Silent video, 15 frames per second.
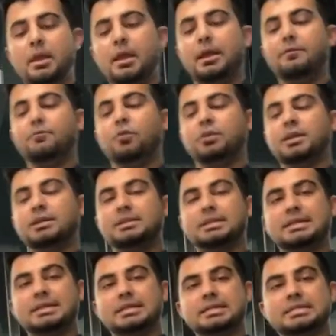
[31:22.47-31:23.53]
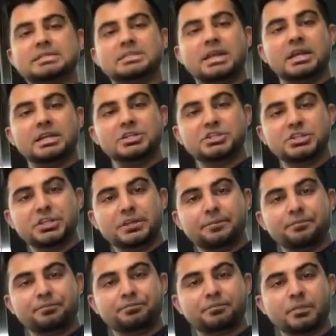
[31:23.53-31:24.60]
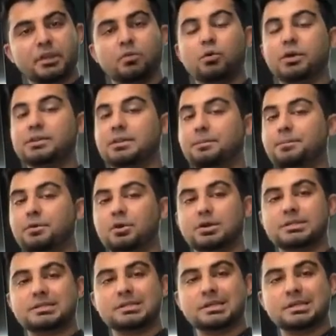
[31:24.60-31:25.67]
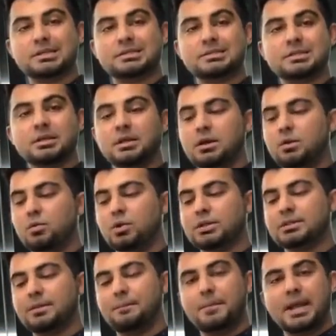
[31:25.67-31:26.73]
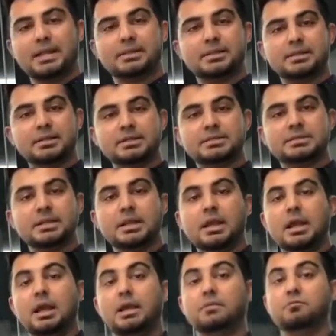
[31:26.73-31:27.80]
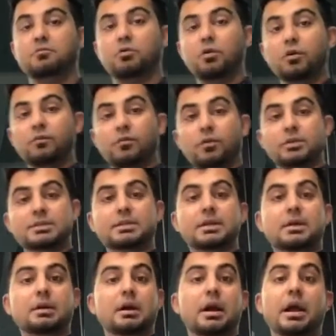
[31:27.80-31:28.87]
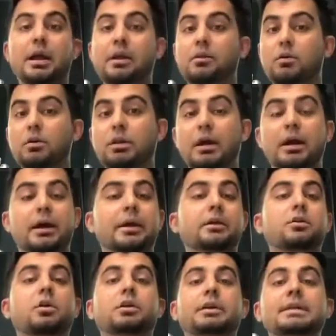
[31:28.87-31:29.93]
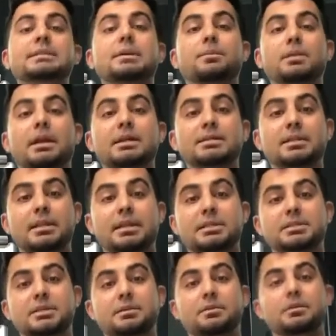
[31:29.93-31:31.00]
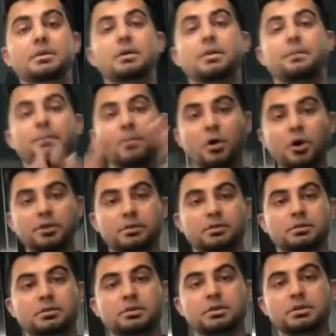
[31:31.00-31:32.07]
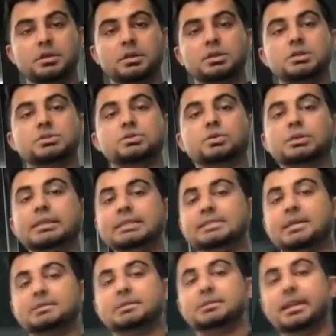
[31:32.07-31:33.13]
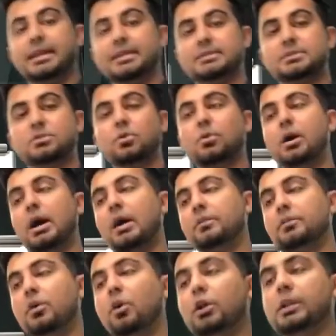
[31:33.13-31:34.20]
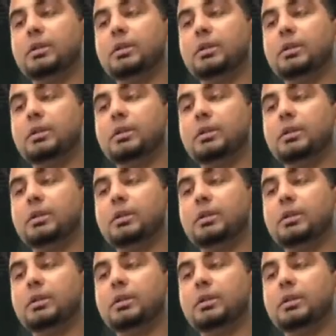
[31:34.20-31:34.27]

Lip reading: and what are the strategy, what are the process, what are the methods, and what was the high quality supplier selection model. So these are the things. So all